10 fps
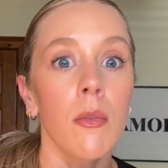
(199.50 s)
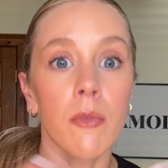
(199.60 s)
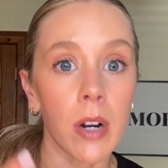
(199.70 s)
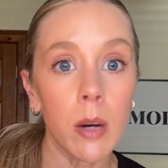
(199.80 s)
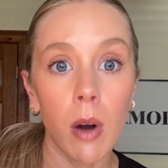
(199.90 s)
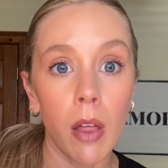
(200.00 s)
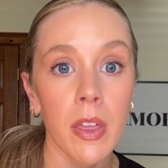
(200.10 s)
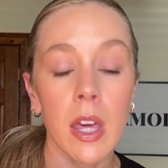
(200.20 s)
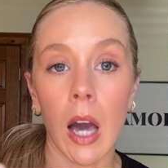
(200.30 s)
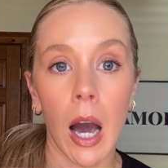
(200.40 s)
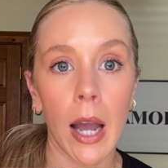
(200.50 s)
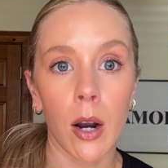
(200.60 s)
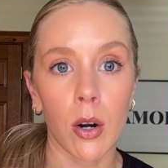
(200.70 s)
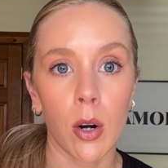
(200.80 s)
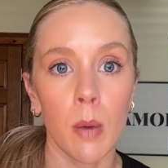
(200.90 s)
very wealthy, high
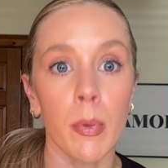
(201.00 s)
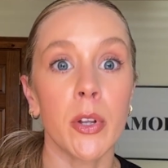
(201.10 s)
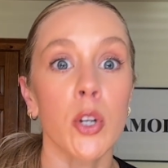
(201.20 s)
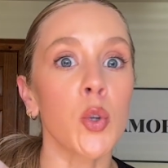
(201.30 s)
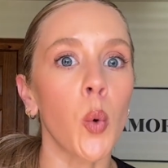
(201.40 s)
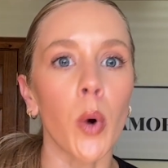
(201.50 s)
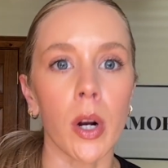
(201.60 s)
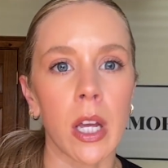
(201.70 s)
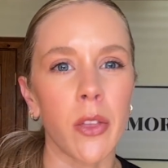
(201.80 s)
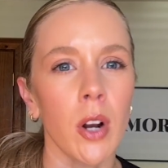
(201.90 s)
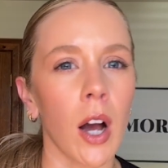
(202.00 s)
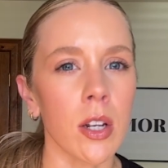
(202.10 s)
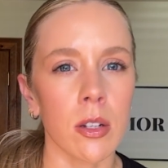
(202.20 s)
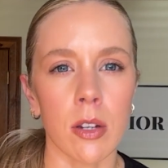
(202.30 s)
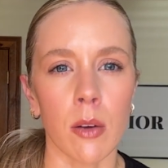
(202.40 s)
earner, but they're still working. They're not,
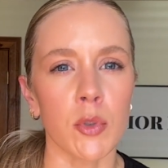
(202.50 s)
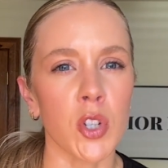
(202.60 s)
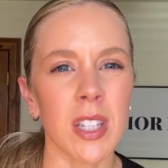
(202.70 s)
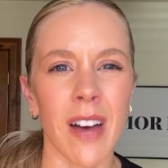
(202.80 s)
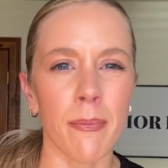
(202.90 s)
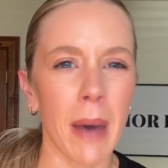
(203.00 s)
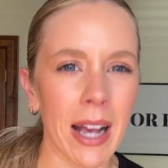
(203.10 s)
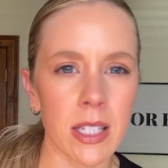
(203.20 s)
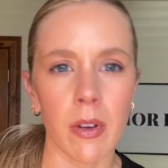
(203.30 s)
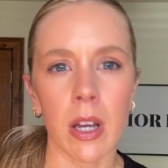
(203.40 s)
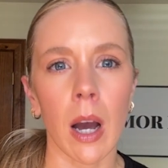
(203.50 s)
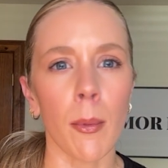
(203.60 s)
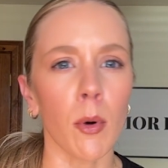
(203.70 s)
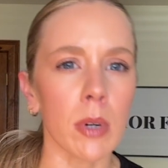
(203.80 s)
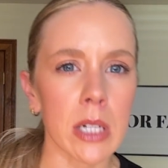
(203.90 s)
just have passive income
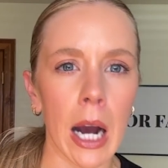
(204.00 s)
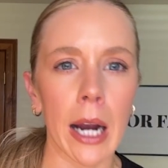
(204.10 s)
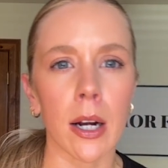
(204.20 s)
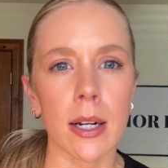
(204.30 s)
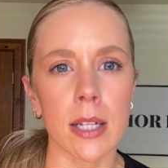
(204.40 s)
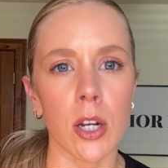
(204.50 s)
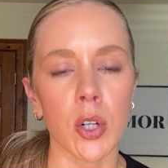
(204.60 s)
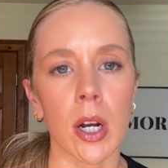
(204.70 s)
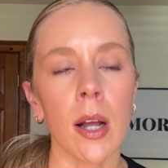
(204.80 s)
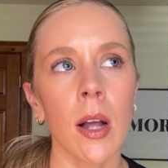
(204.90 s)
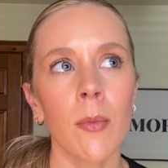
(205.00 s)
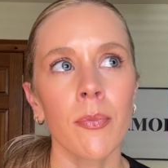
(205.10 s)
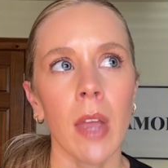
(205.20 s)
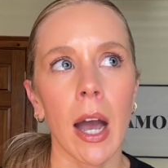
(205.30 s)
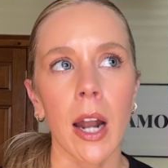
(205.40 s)
or retired, etc.
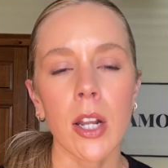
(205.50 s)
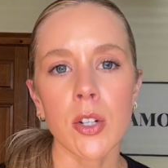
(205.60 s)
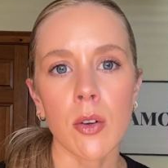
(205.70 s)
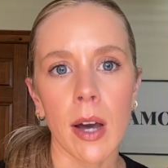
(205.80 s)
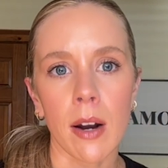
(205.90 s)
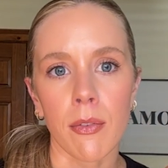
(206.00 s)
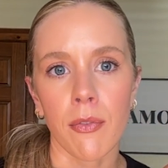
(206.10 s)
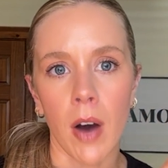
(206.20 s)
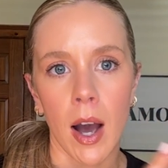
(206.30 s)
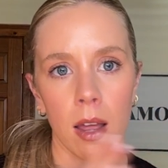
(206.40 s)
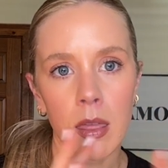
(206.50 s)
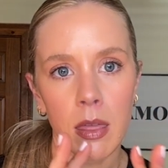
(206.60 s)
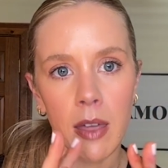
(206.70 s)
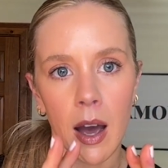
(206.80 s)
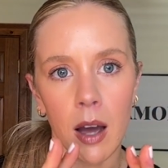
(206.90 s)
How did you kind of find
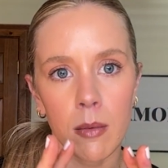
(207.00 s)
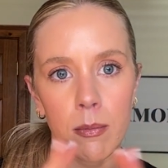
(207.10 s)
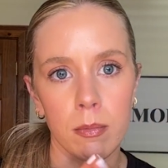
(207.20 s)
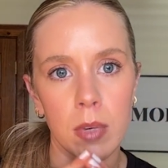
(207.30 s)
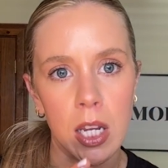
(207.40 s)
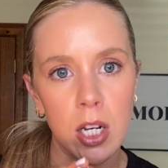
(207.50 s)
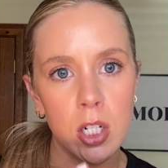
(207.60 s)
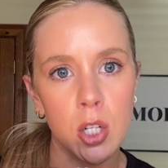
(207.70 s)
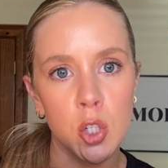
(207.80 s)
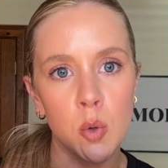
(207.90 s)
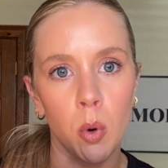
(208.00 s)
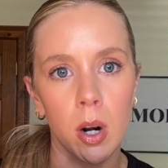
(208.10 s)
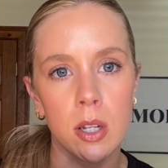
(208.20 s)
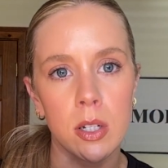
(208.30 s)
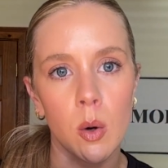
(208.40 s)
that niche that you
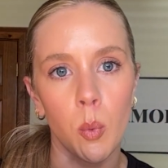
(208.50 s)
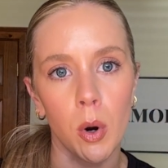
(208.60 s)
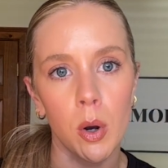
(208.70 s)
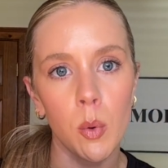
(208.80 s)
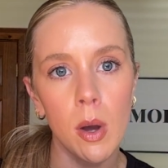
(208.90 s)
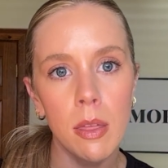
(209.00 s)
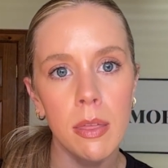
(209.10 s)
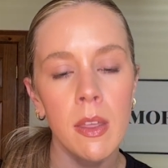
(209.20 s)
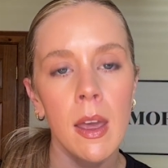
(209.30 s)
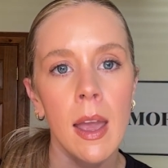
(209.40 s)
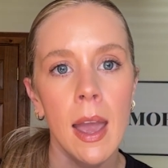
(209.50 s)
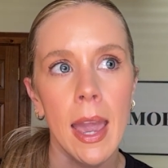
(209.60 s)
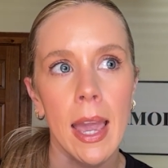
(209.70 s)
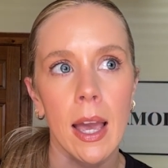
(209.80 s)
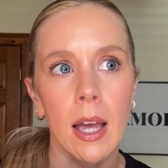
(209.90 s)
wanted to work with?
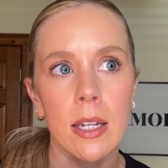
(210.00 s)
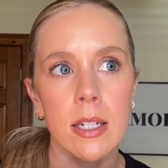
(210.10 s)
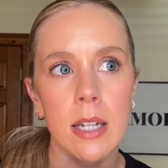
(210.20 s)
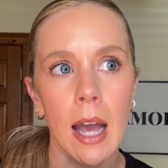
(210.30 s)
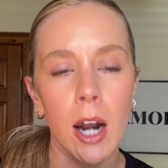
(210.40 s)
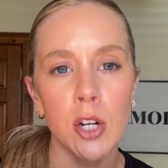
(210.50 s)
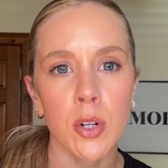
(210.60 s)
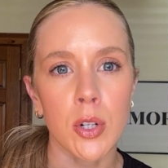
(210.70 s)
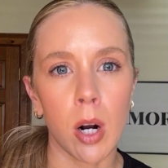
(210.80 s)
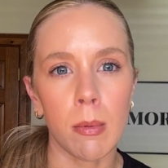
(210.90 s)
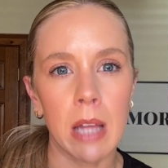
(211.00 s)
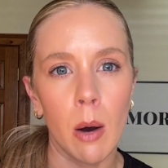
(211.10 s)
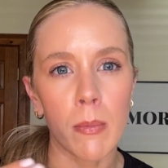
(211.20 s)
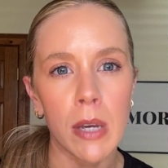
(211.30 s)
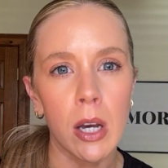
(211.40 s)
And how did you determine that
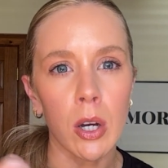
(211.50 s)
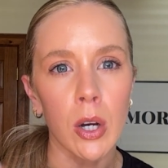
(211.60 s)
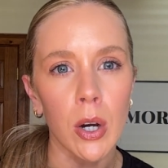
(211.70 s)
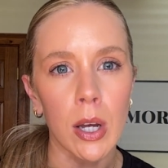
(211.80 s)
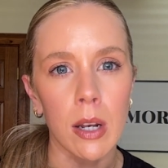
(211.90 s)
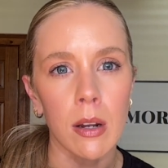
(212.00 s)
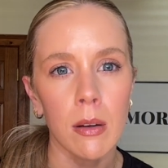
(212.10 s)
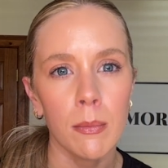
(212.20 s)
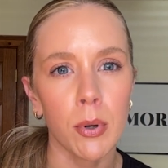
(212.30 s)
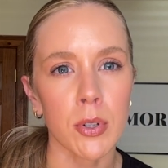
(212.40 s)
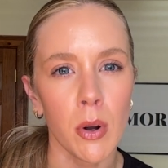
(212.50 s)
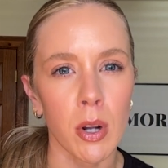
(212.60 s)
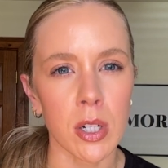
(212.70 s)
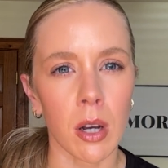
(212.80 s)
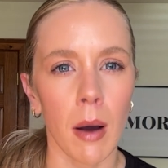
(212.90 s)
would be a good persona to go